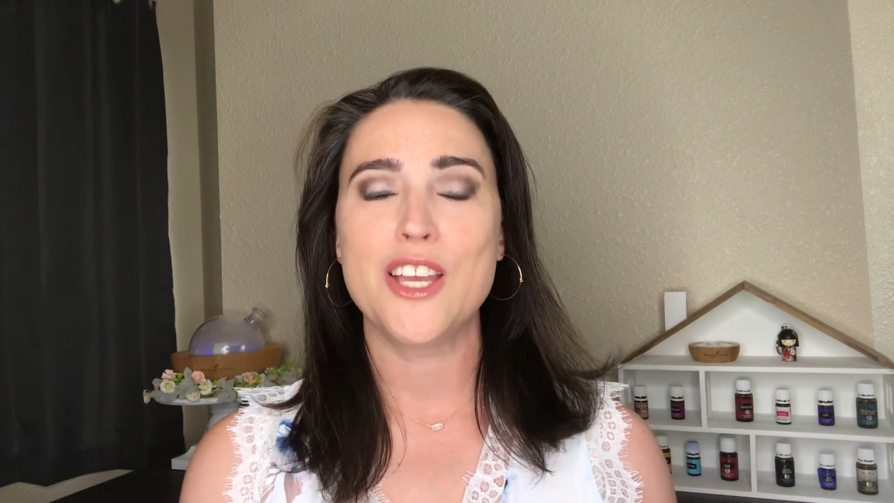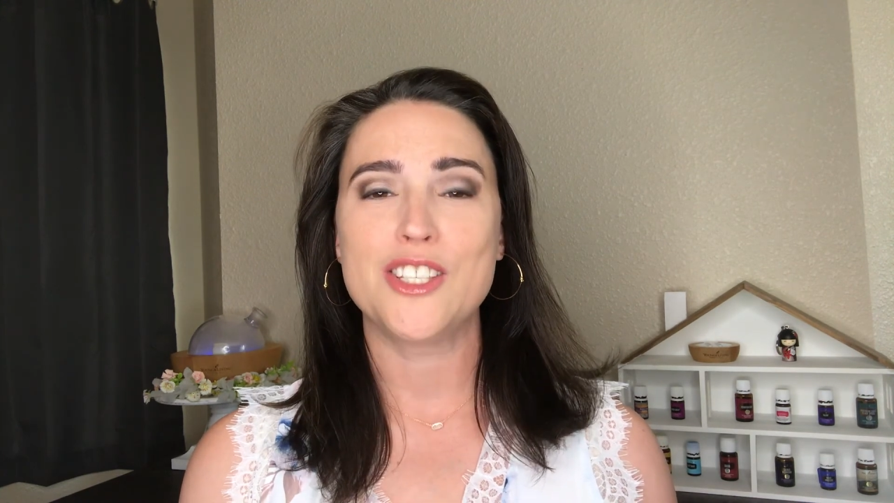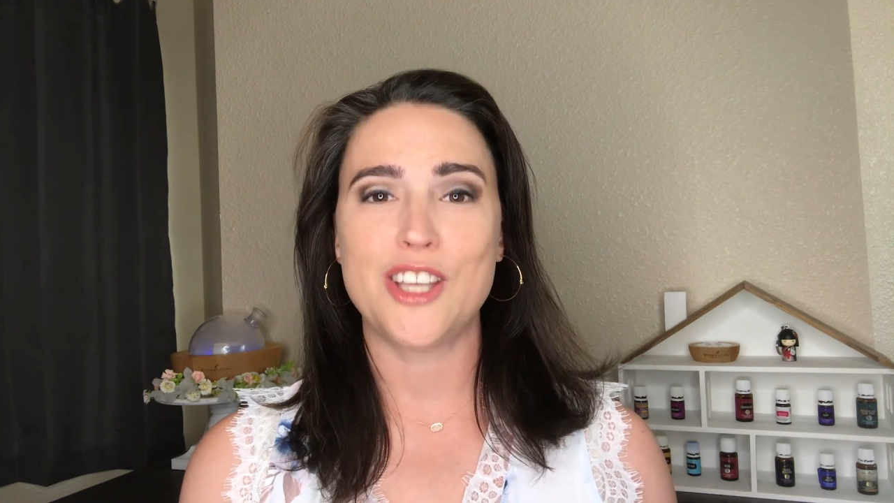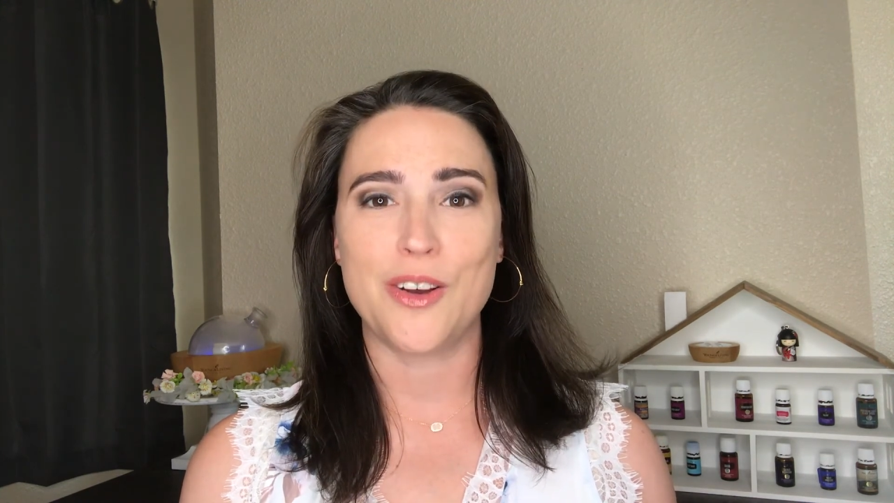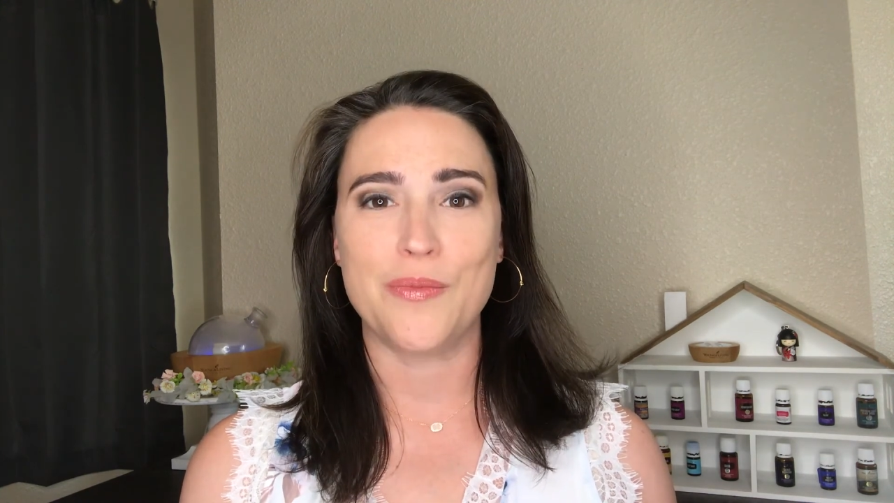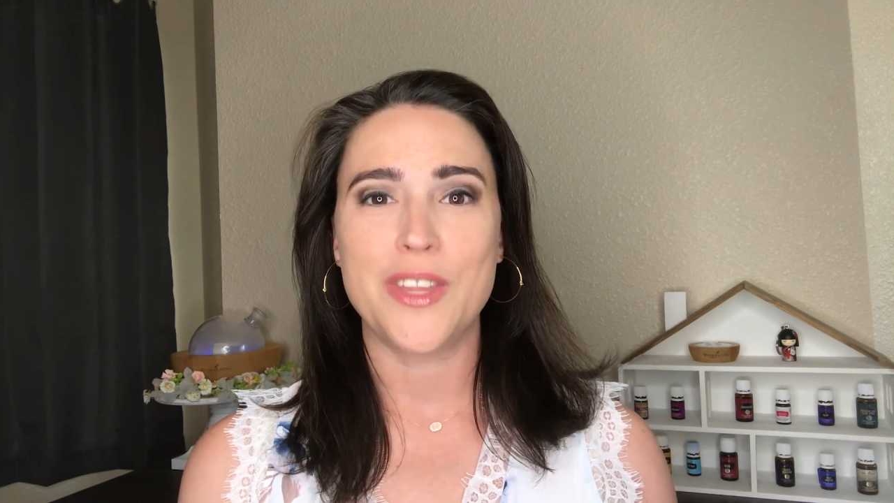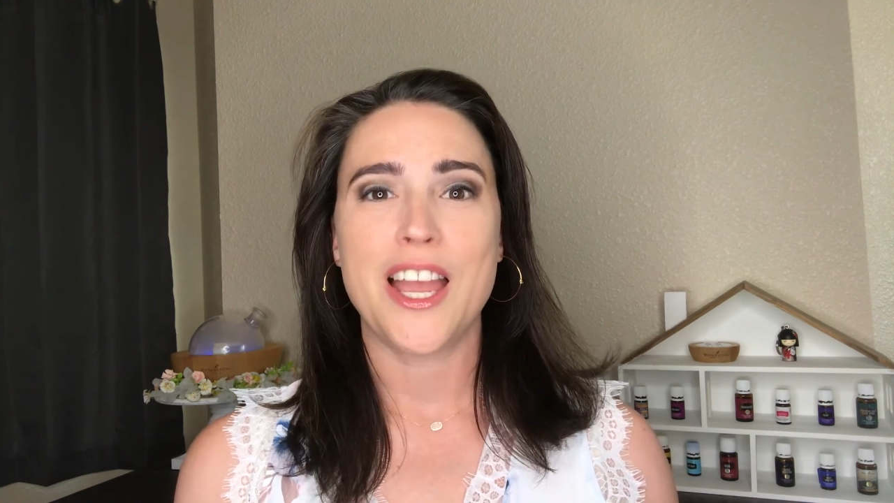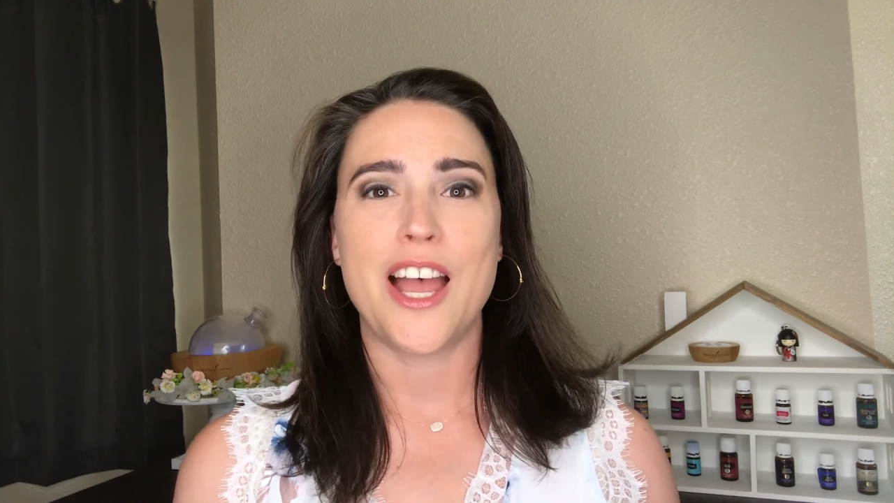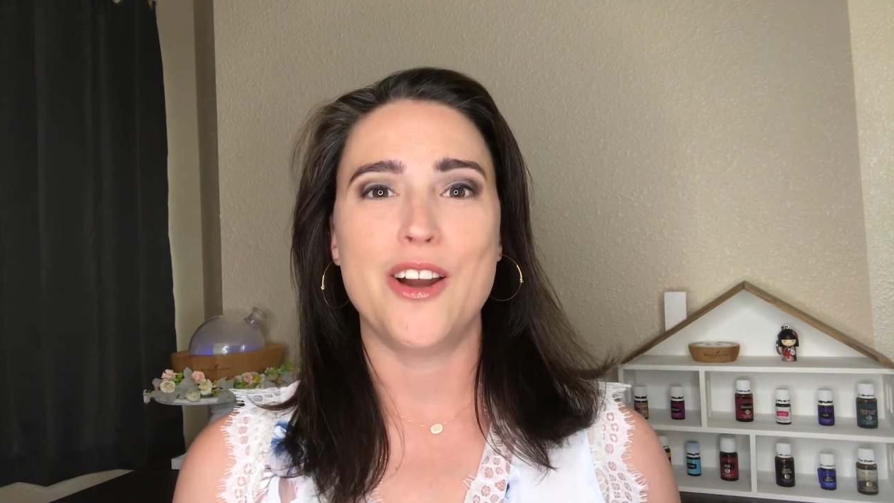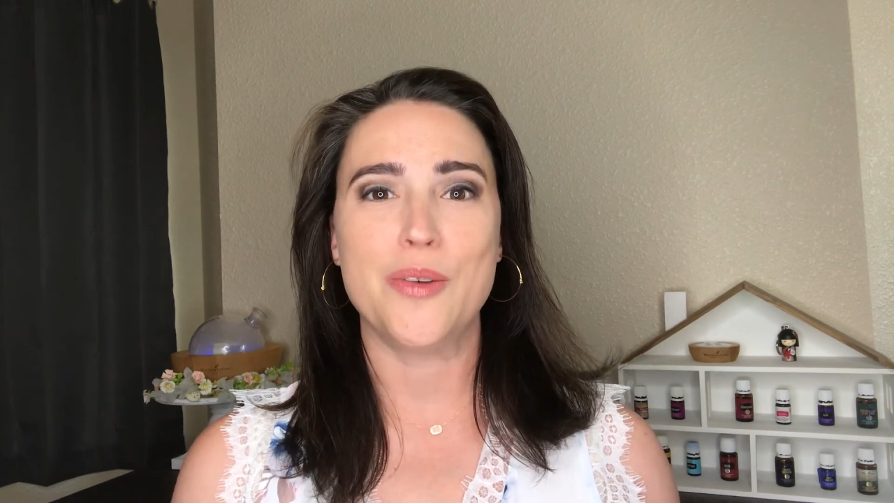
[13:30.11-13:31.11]
So
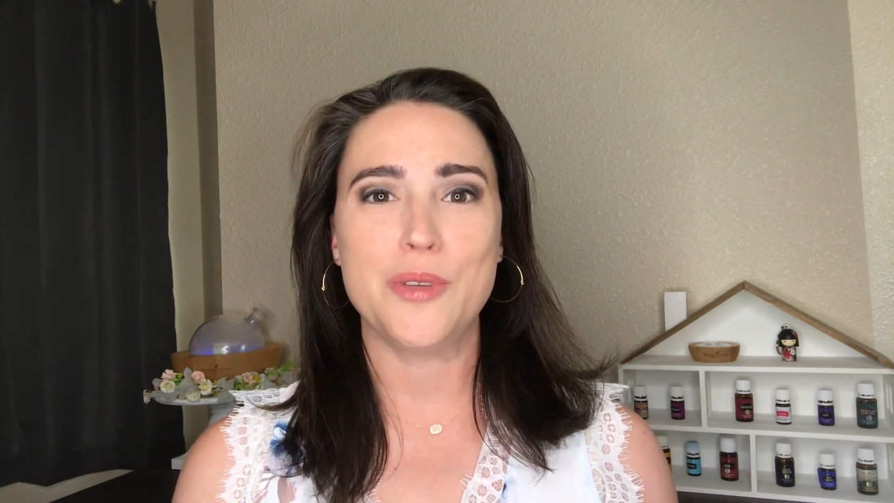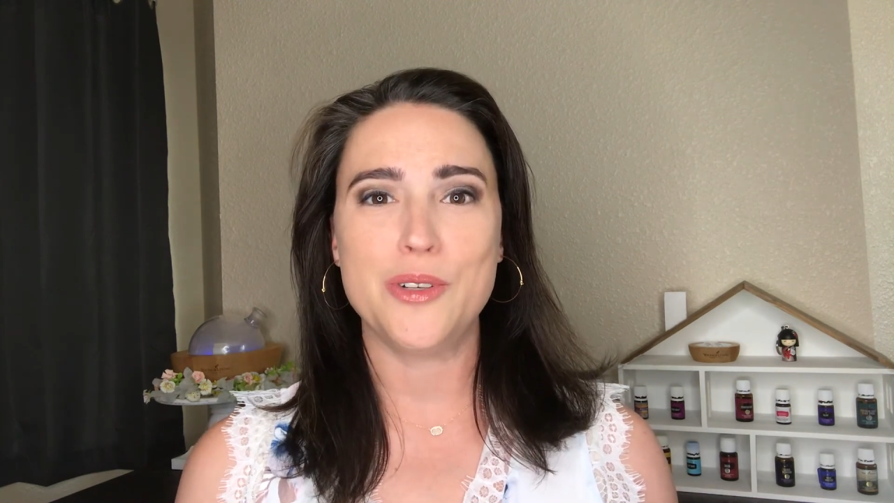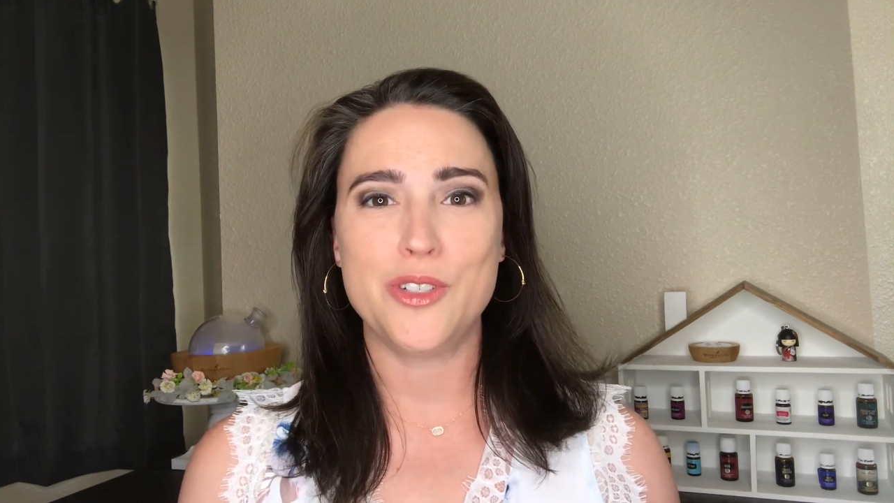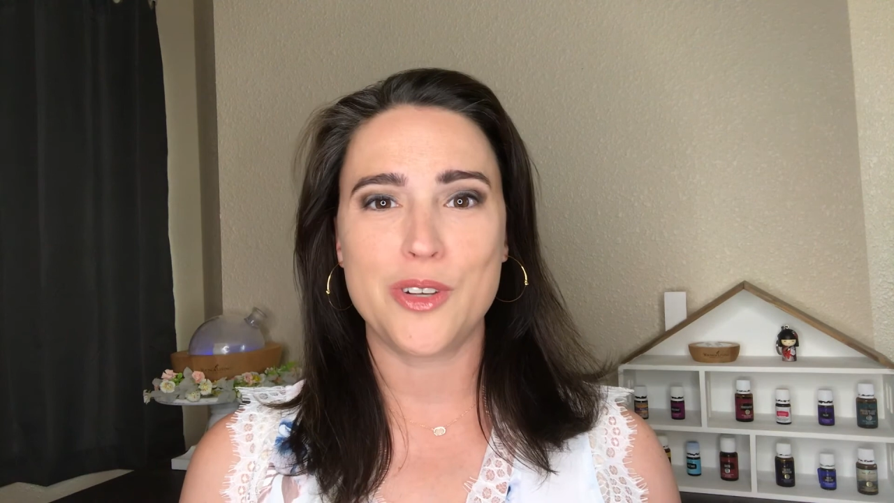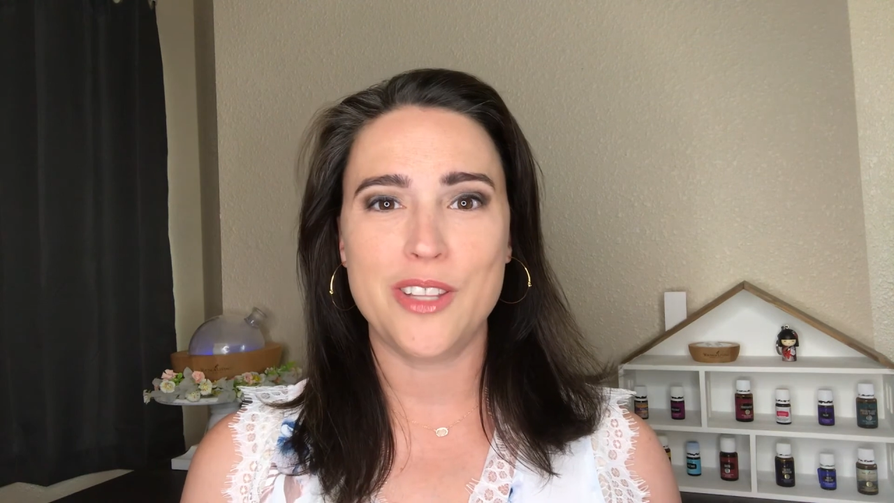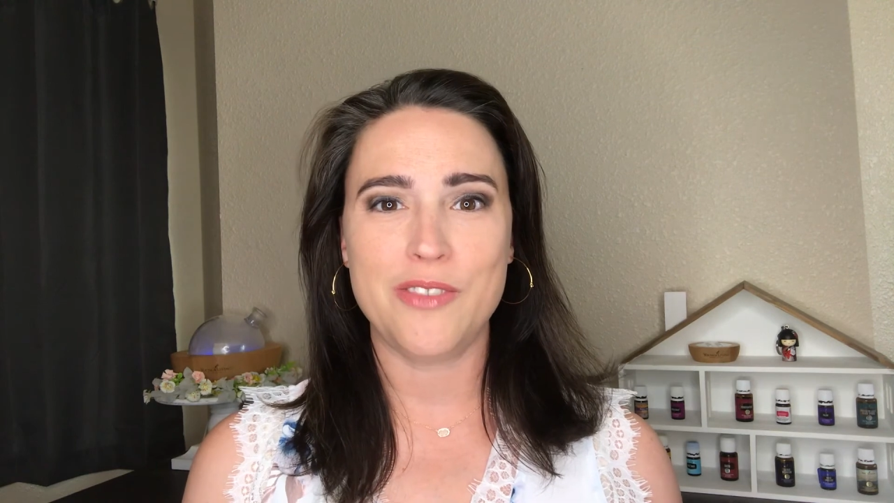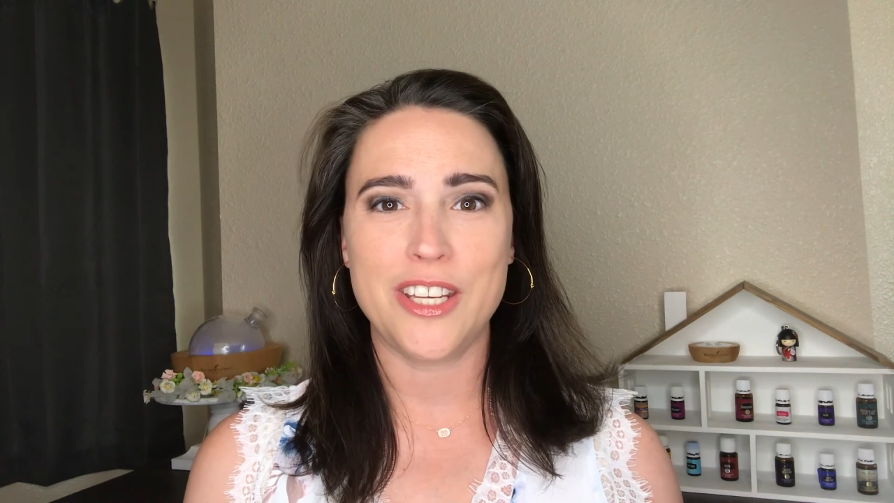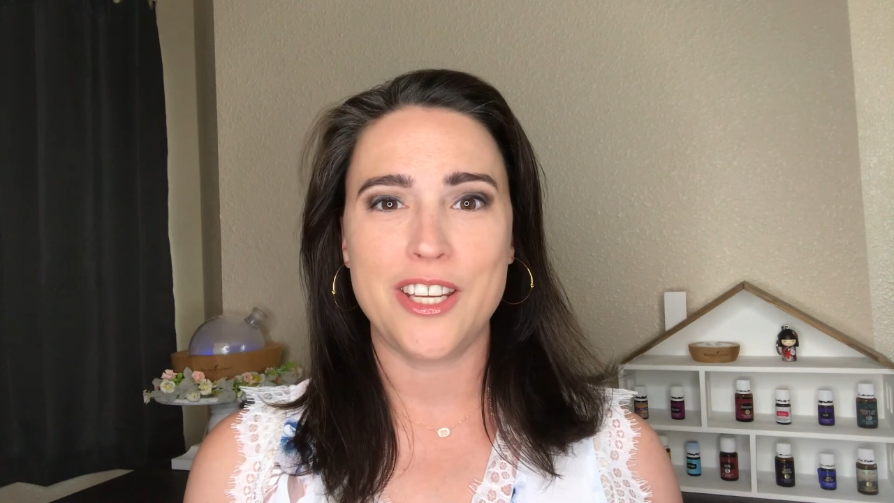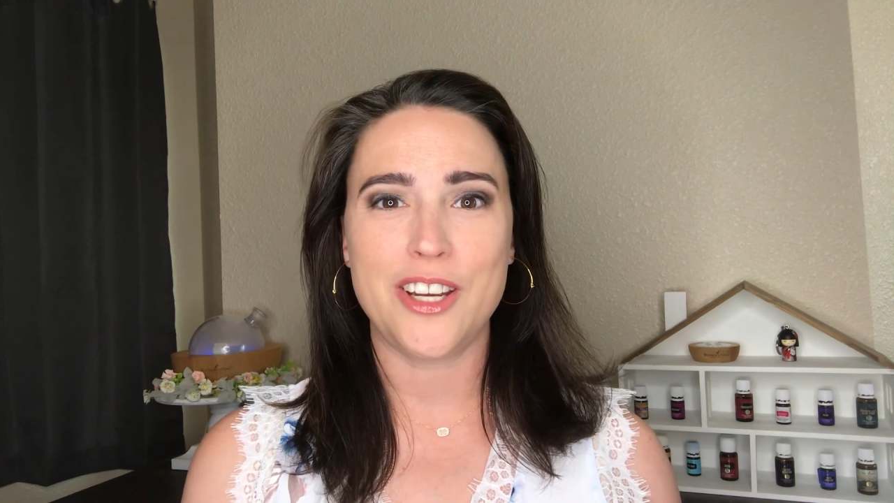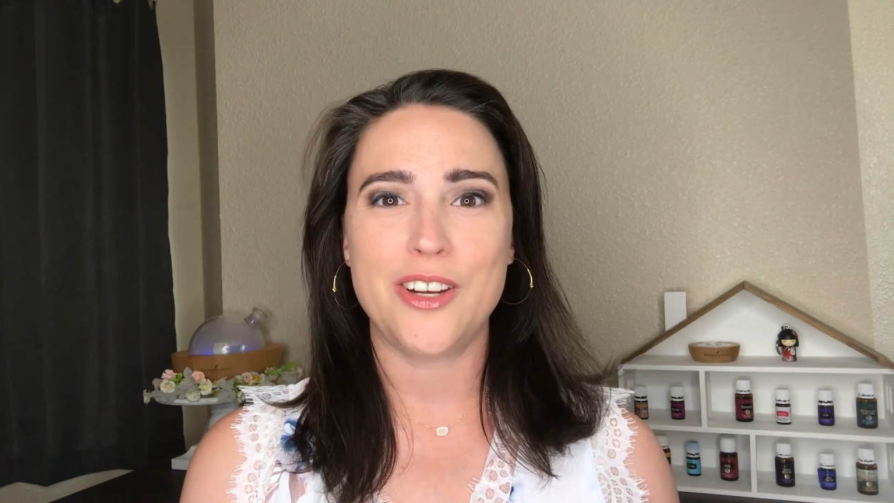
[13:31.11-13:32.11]
I hope you enjoyed the
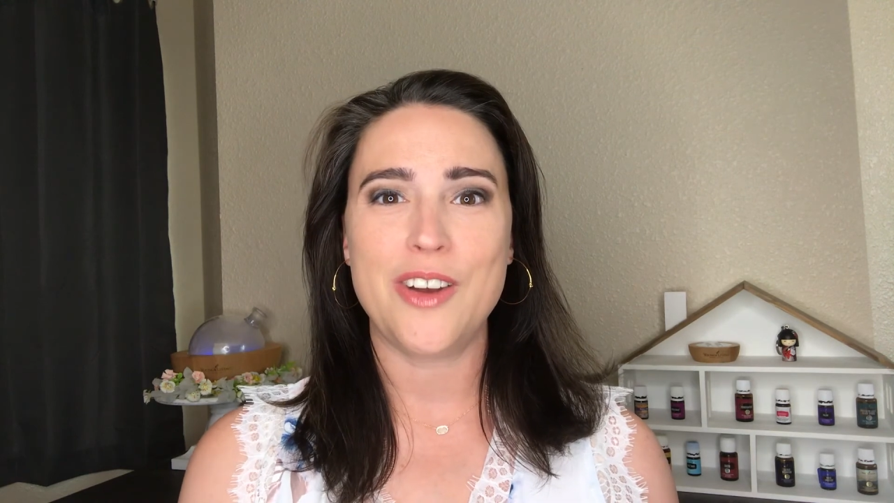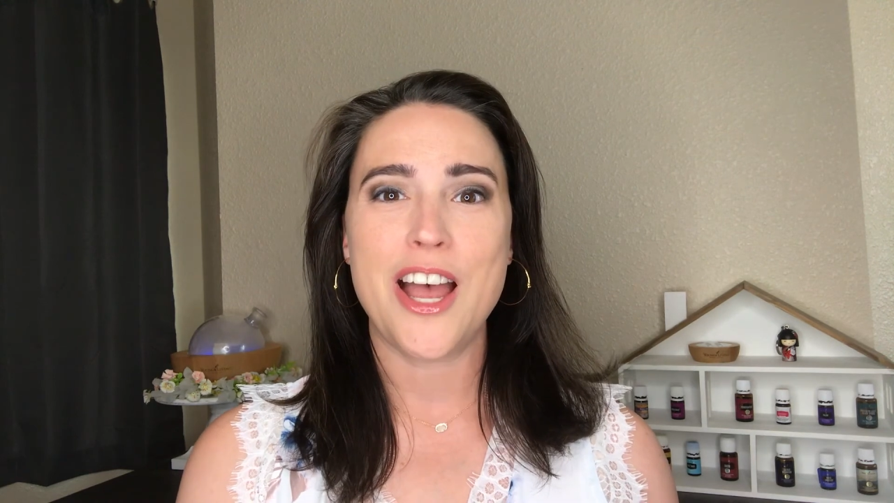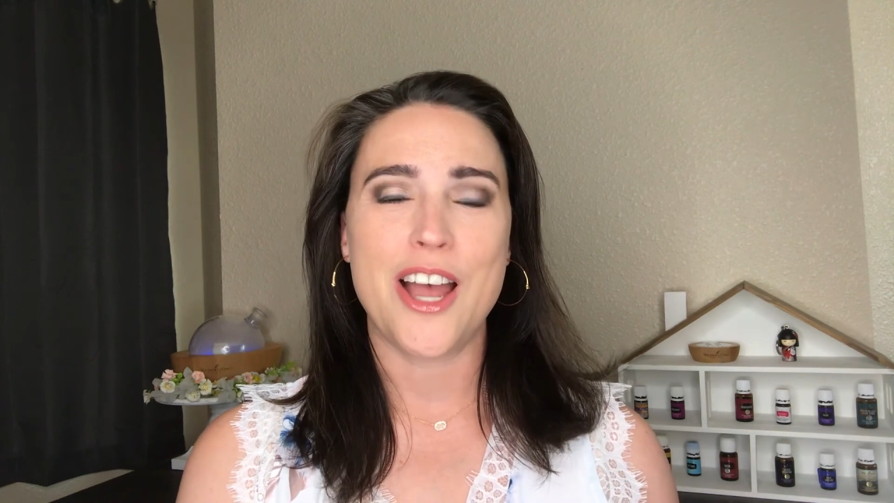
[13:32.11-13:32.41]
video.